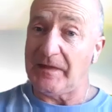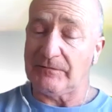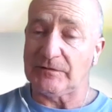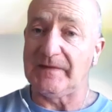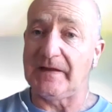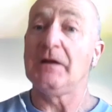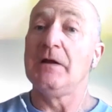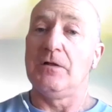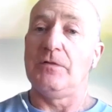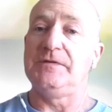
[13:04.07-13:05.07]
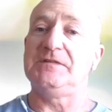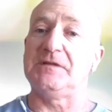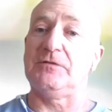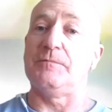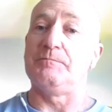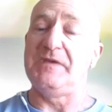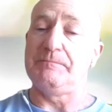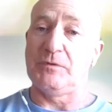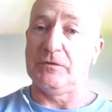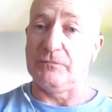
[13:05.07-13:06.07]
of the day, these are the
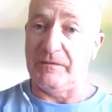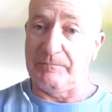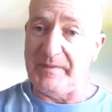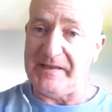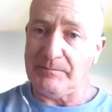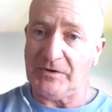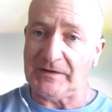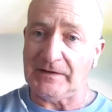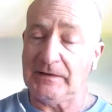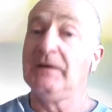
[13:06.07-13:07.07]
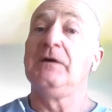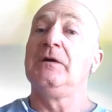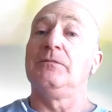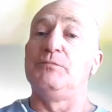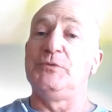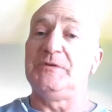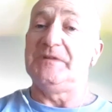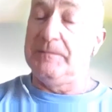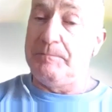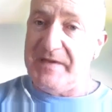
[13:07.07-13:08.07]
people with big money building
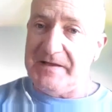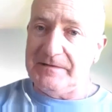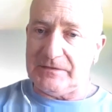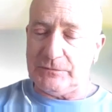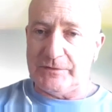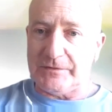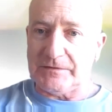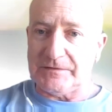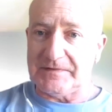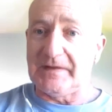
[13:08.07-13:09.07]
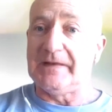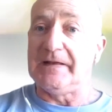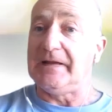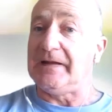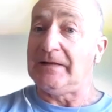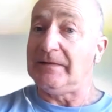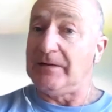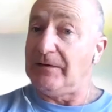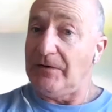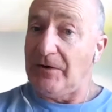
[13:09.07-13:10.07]
big networks. And
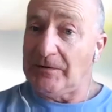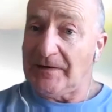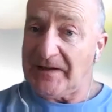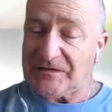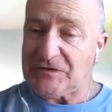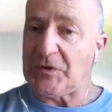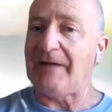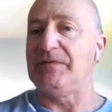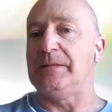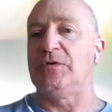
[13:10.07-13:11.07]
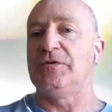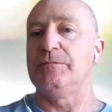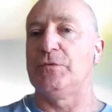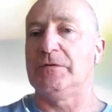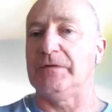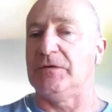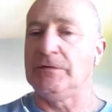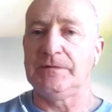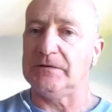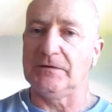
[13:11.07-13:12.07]
unless you have them on board, you're
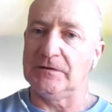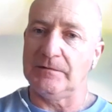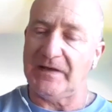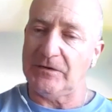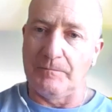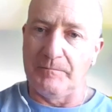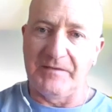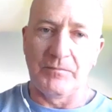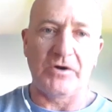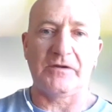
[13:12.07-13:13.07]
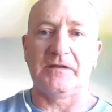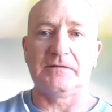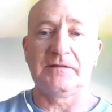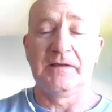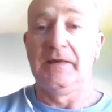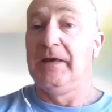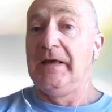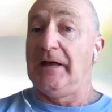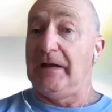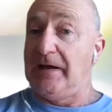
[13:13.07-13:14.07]
not going to make a big market.
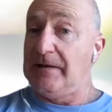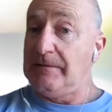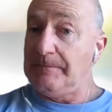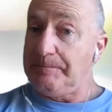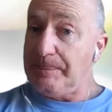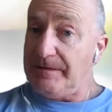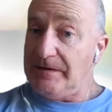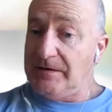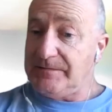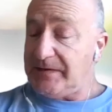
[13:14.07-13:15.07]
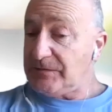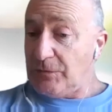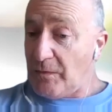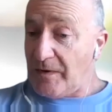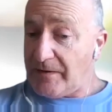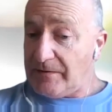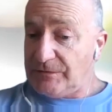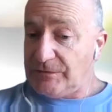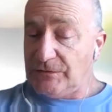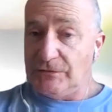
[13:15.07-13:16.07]
And it takes a while to
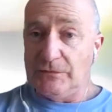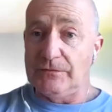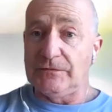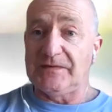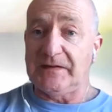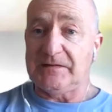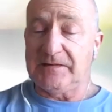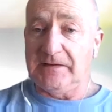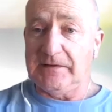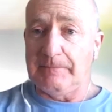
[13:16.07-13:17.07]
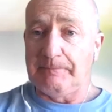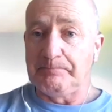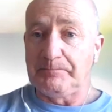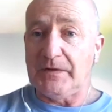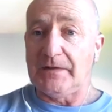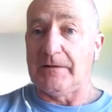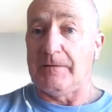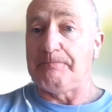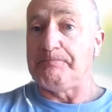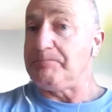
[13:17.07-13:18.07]
do the testing.
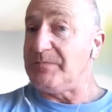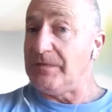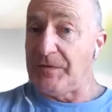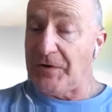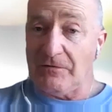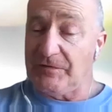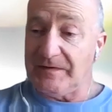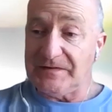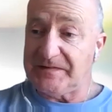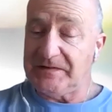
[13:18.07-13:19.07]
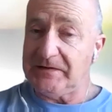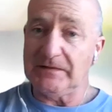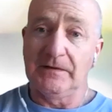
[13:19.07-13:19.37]
There are still